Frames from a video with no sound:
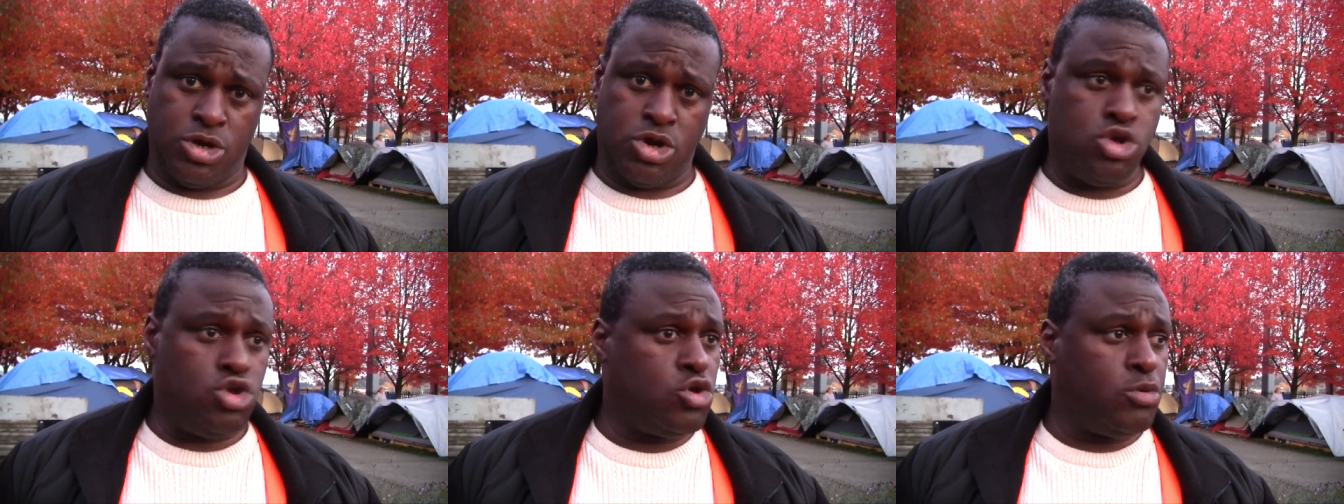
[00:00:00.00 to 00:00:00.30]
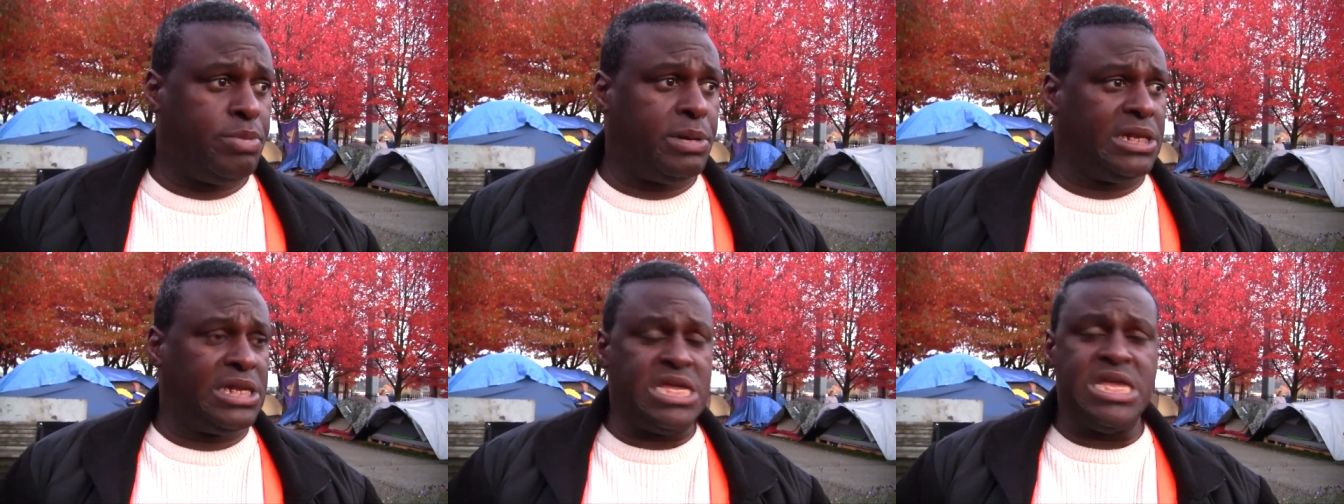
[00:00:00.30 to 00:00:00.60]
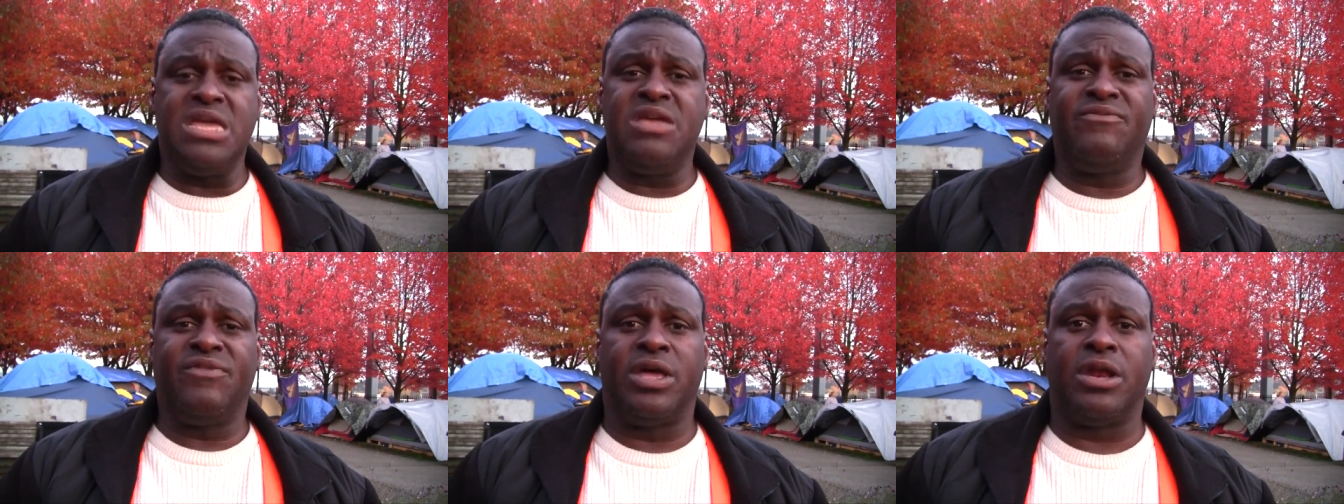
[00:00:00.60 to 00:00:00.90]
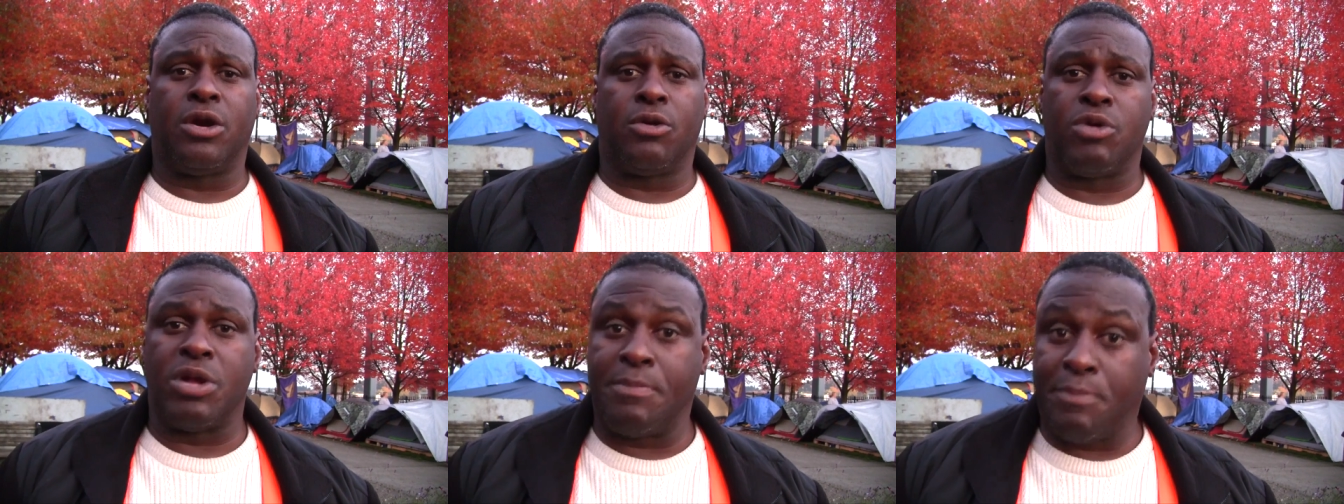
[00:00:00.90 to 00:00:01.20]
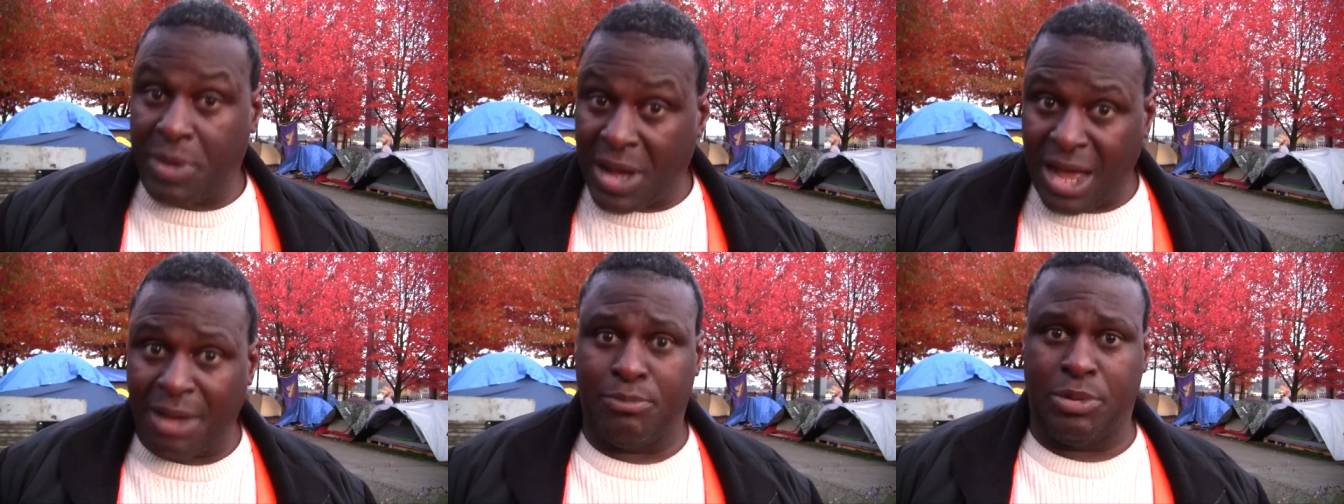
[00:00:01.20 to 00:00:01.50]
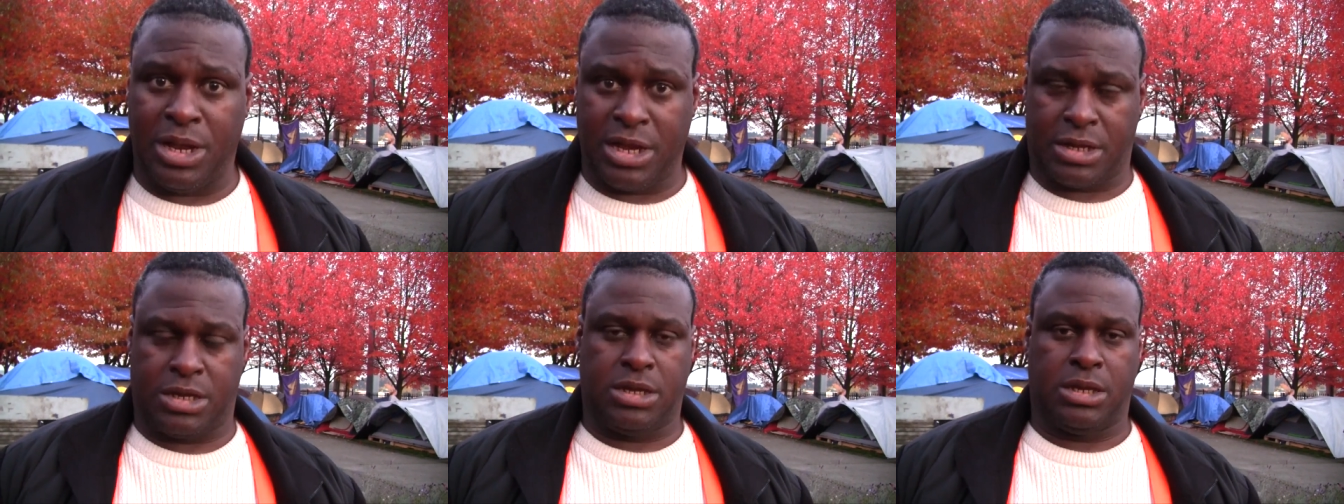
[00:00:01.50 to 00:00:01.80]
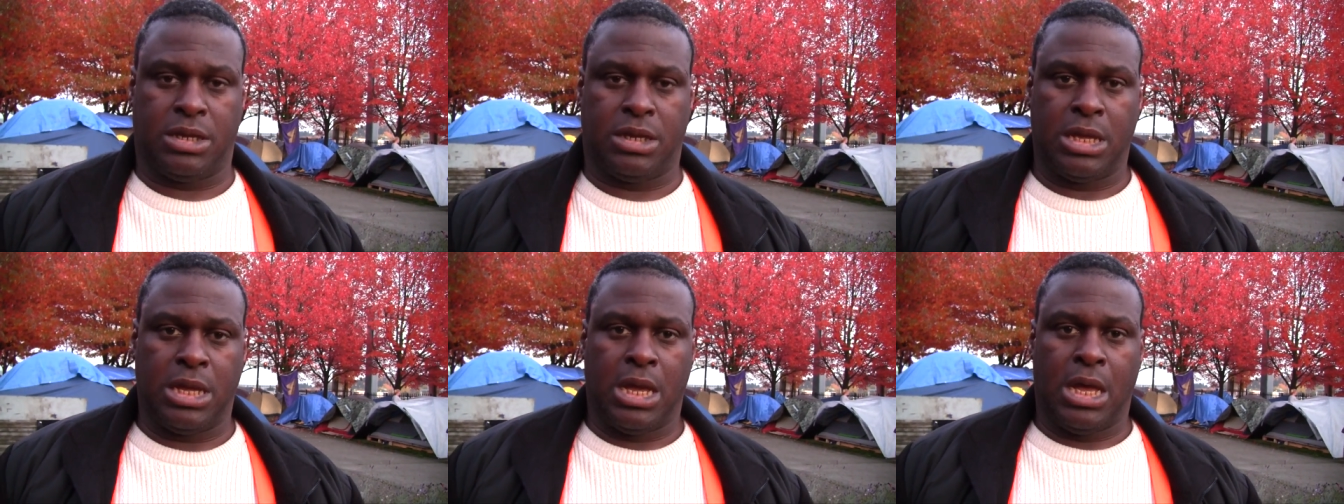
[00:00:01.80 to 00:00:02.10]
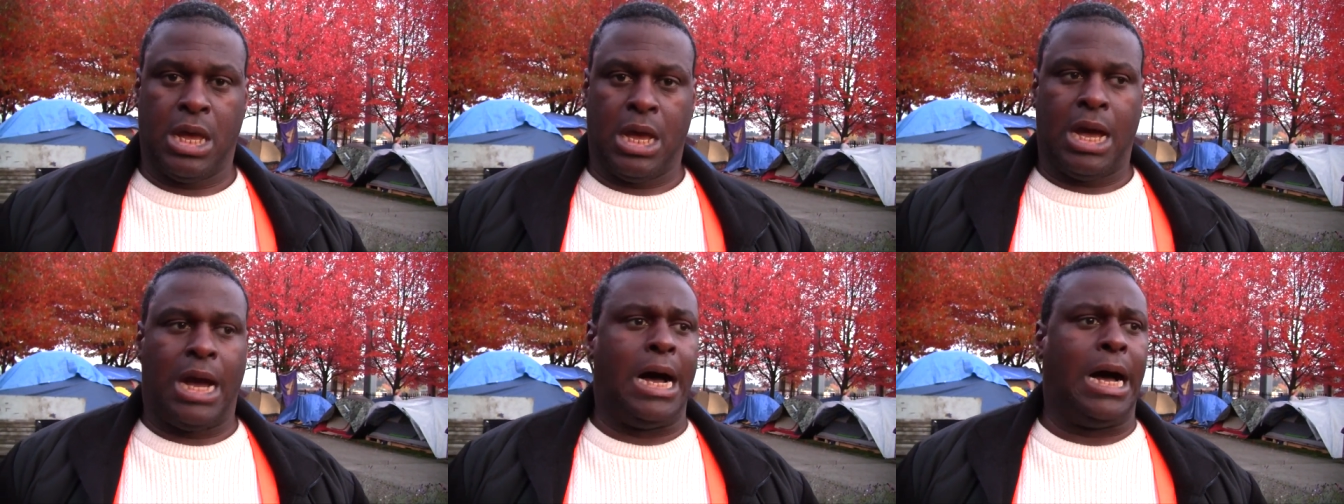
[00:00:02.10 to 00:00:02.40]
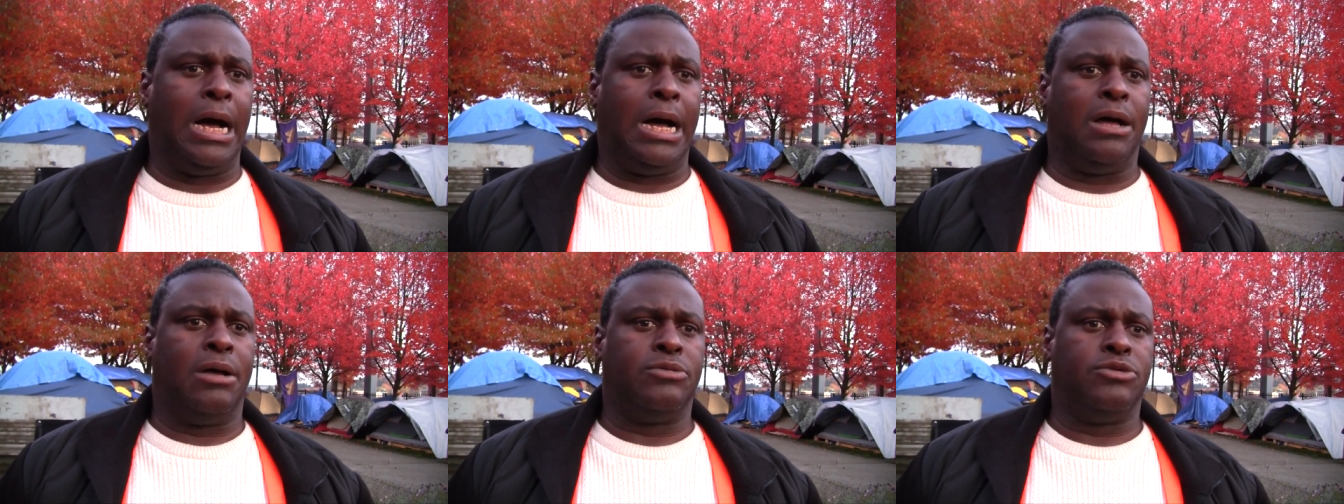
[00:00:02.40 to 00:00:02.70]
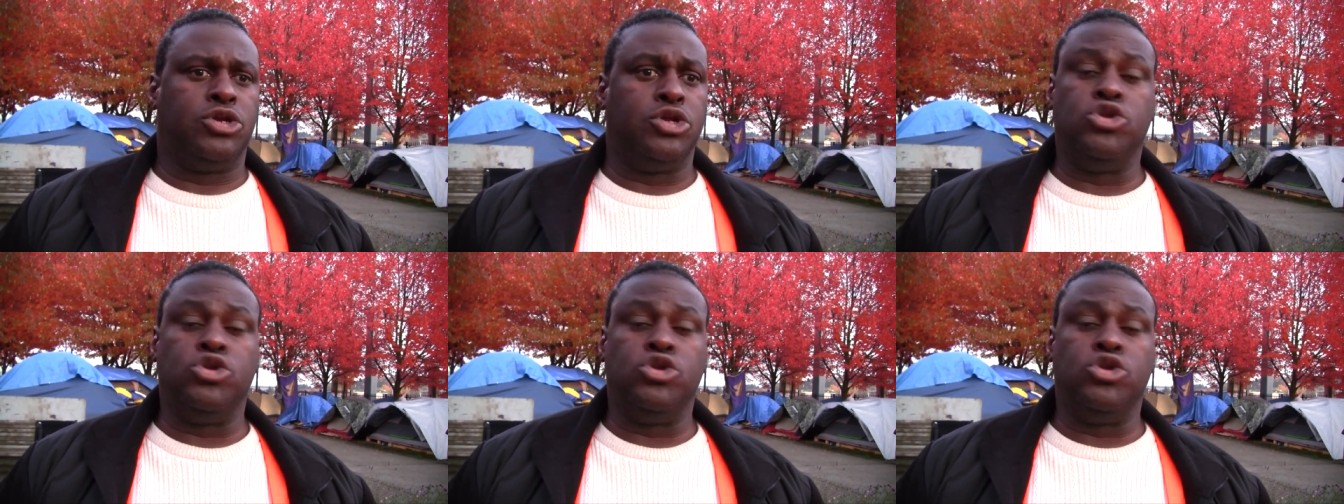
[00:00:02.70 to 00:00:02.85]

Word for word: Do you believe in a republic? Uh,